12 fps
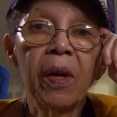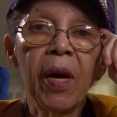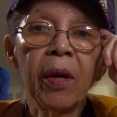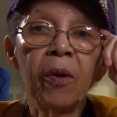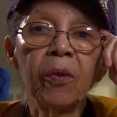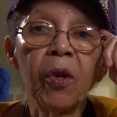
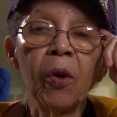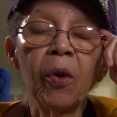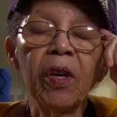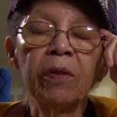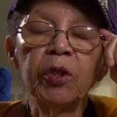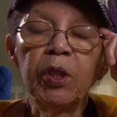I don't know
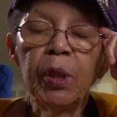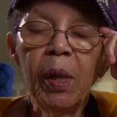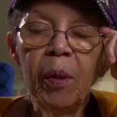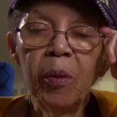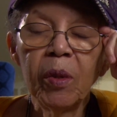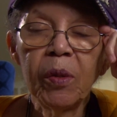if
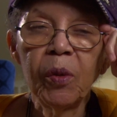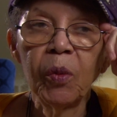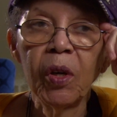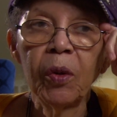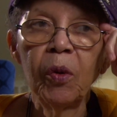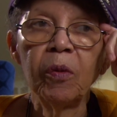she was the
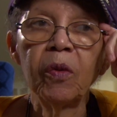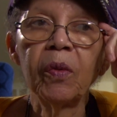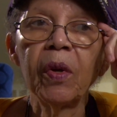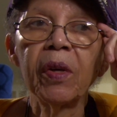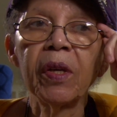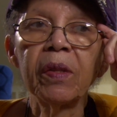one
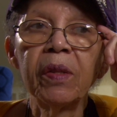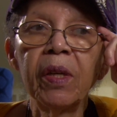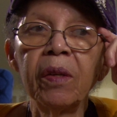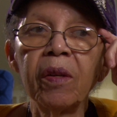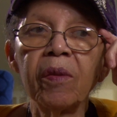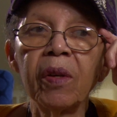who
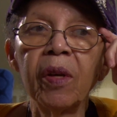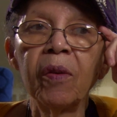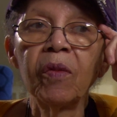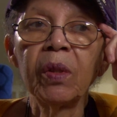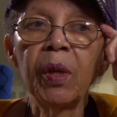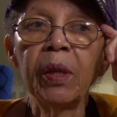extended the
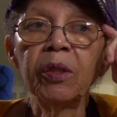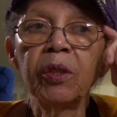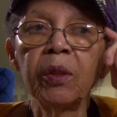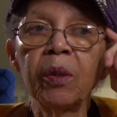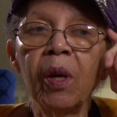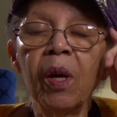
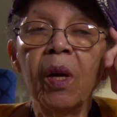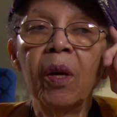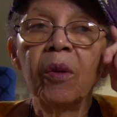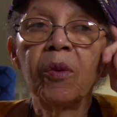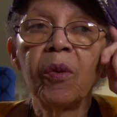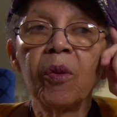invitation
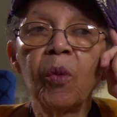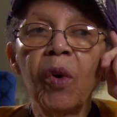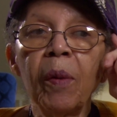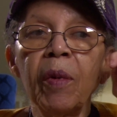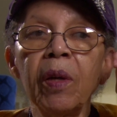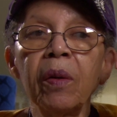to the
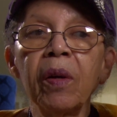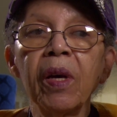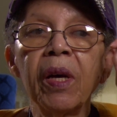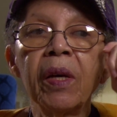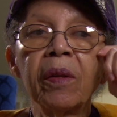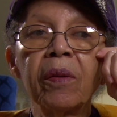women
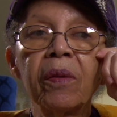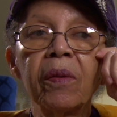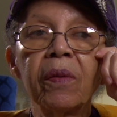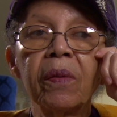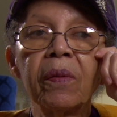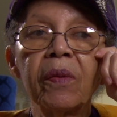at
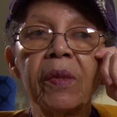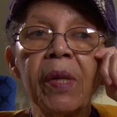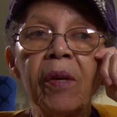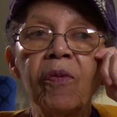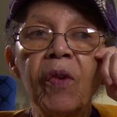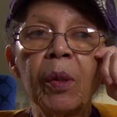
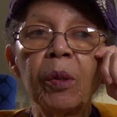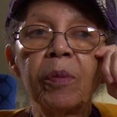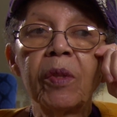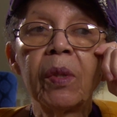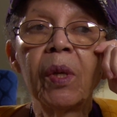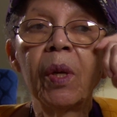St.
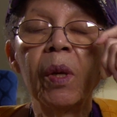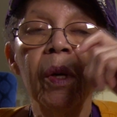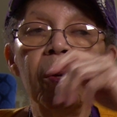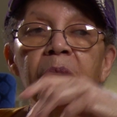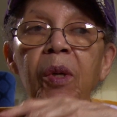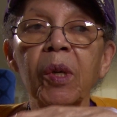Philip's
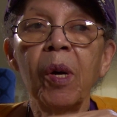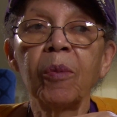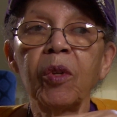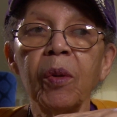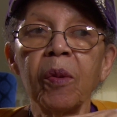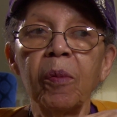to
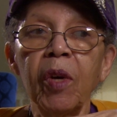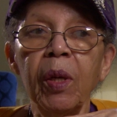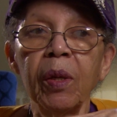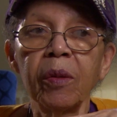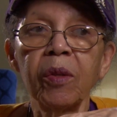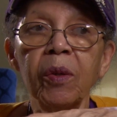come to the
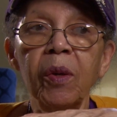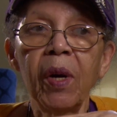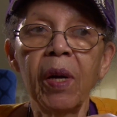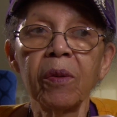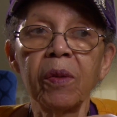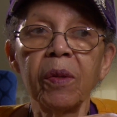meeting, to her
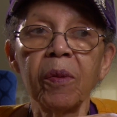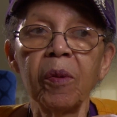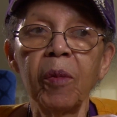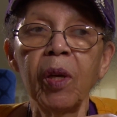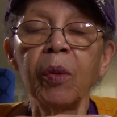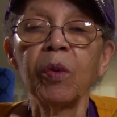house to the
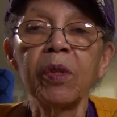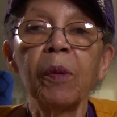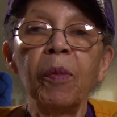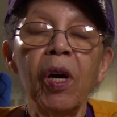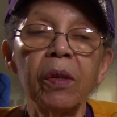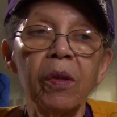meeting. It was the
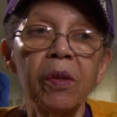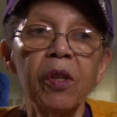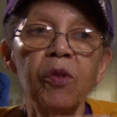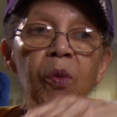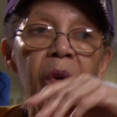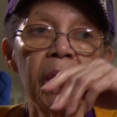
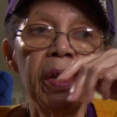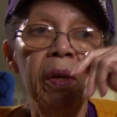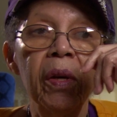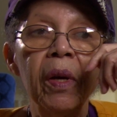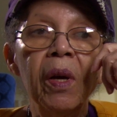parsonage, really.